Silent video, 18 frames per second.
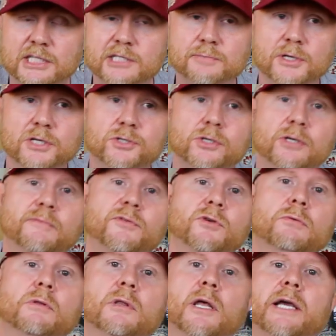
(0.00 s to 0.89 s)
Especially if
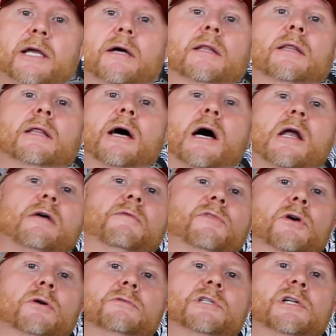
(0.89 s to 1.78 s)
you like a lot
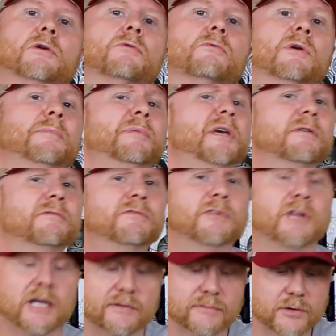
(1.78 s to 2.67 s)
of those Caribbean
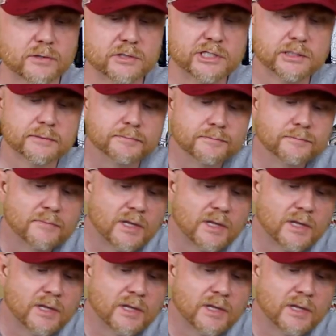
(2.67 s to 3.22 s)
flavors.